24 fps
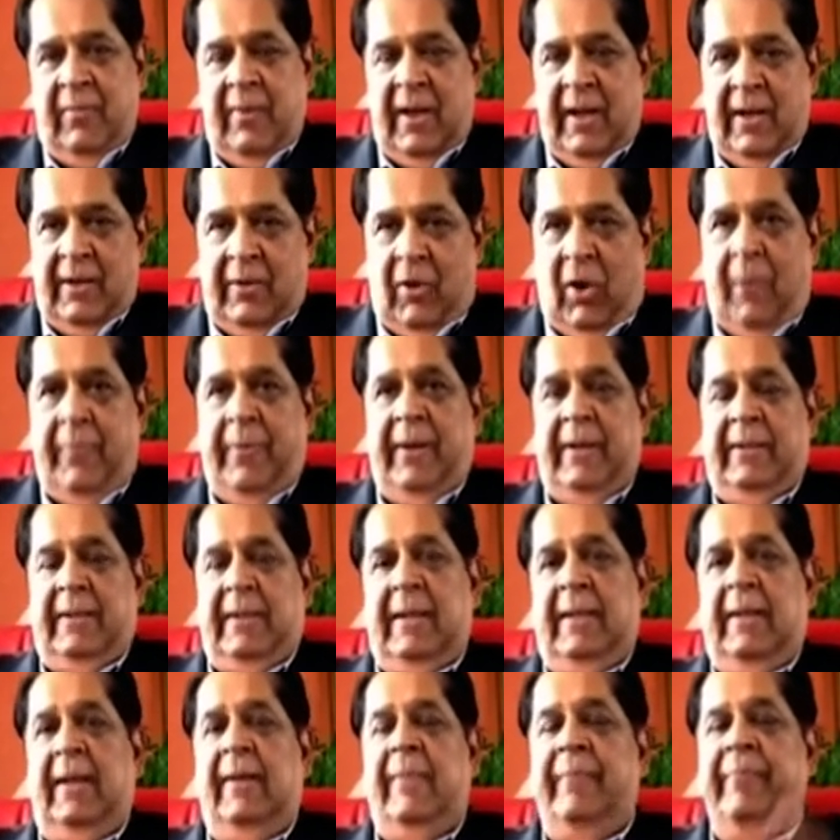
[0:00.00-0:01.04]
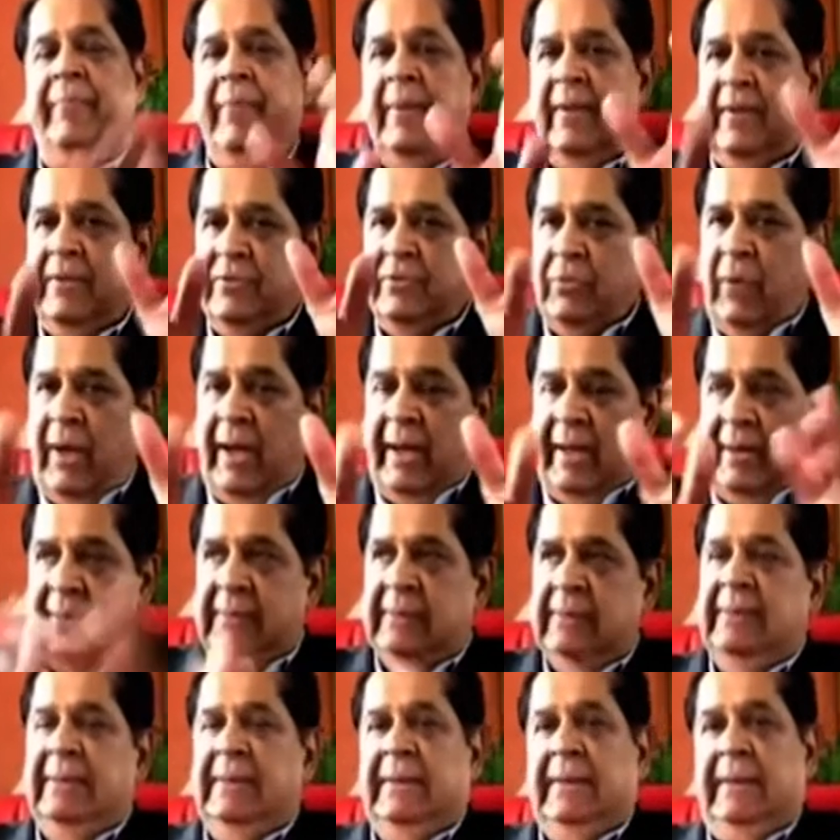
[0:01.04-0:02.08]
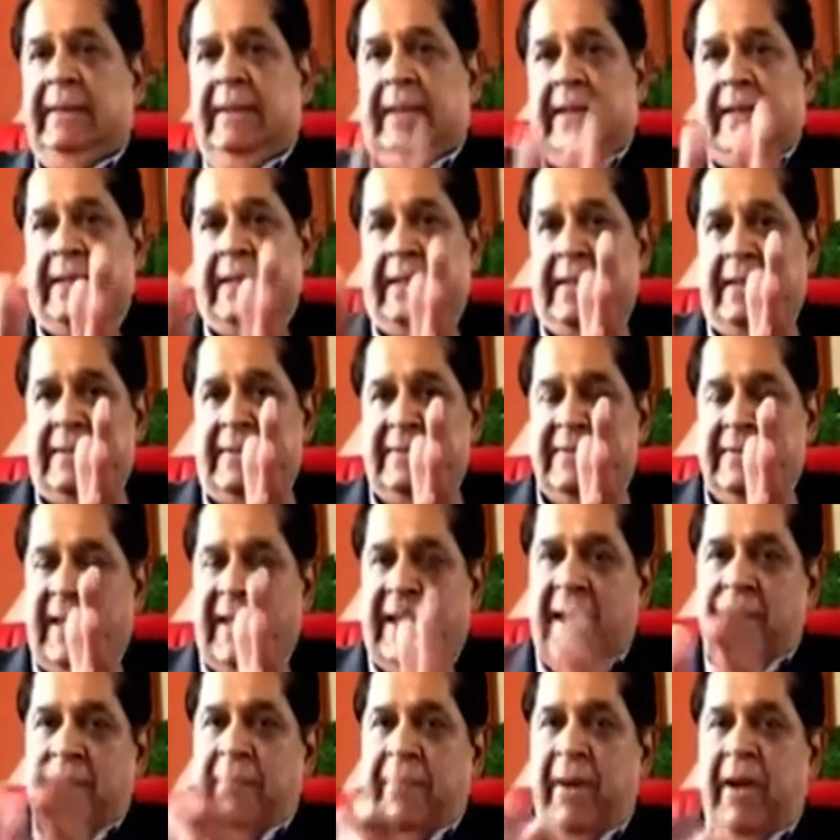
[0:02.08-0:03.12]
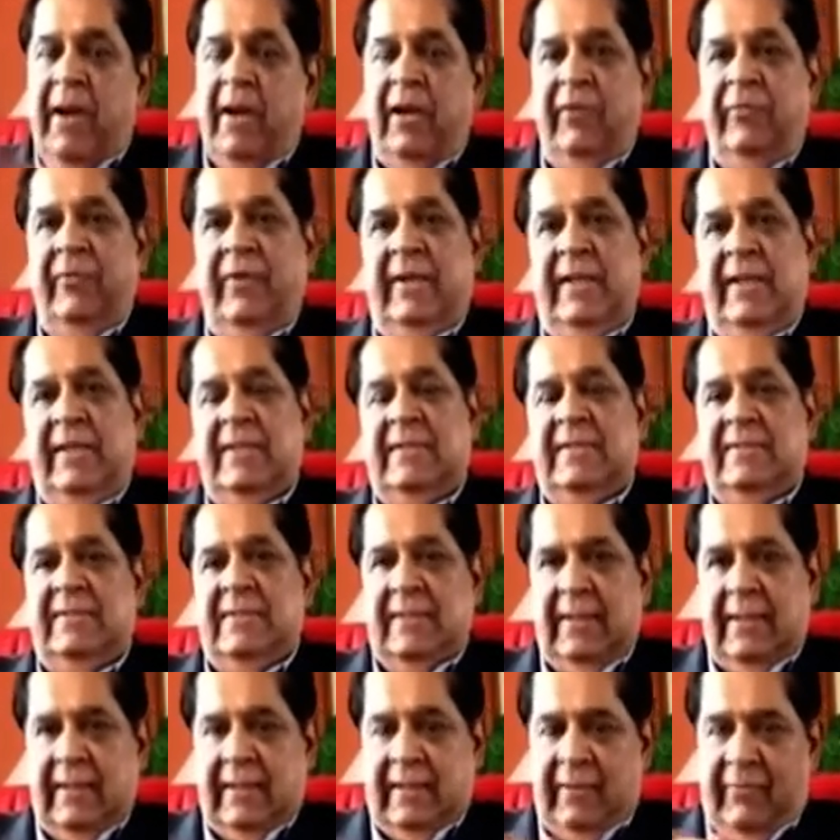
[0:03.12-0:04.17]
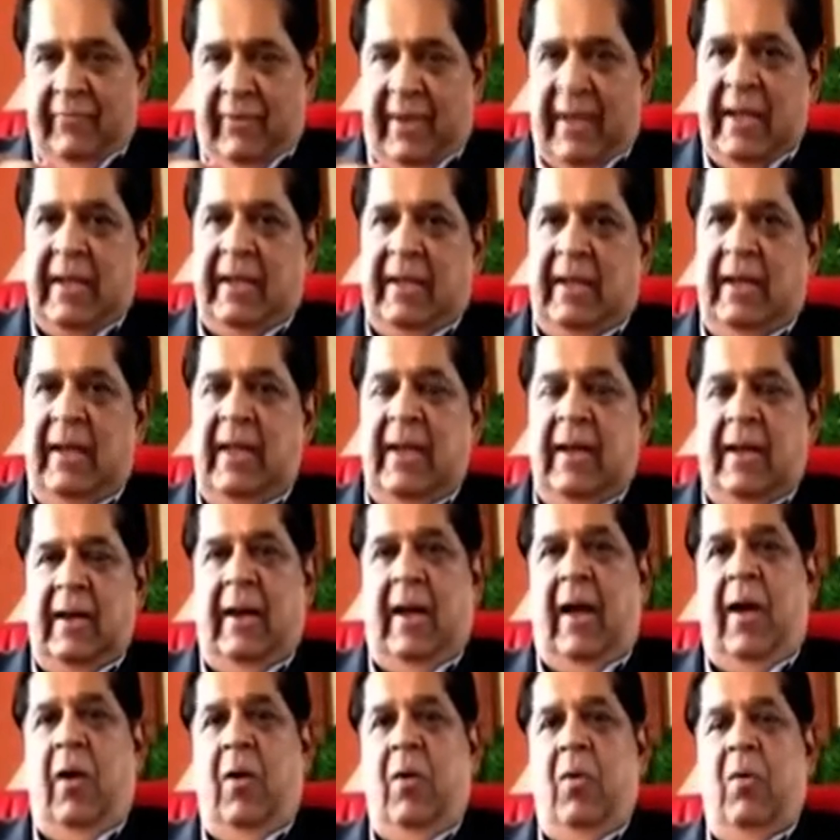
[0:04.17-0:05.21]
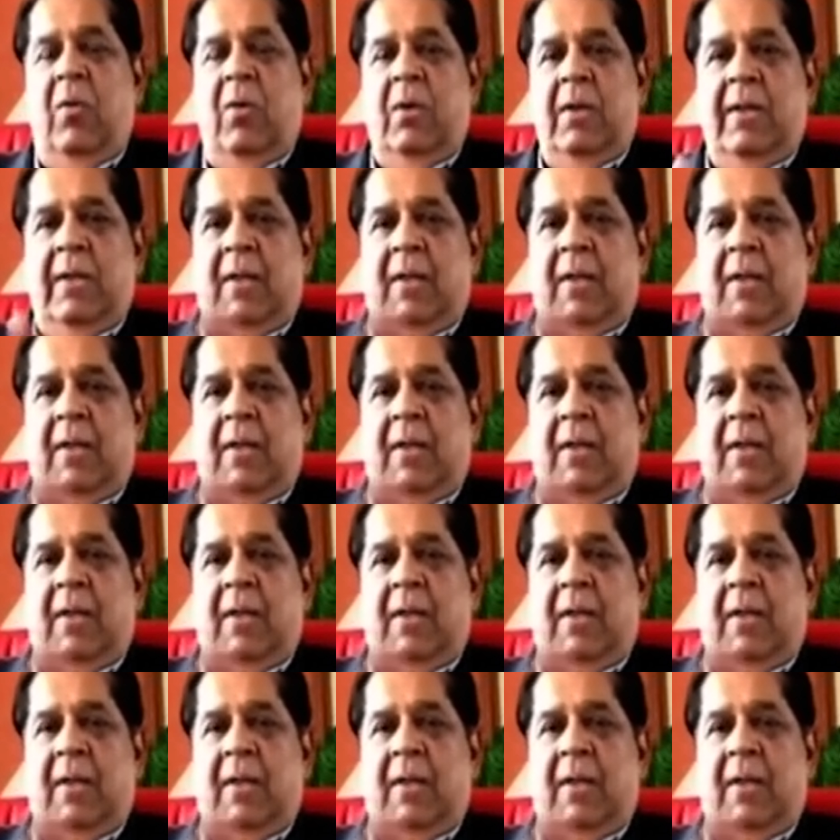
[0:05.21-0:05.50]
corporate India. This is one. The second part of it is very clear now.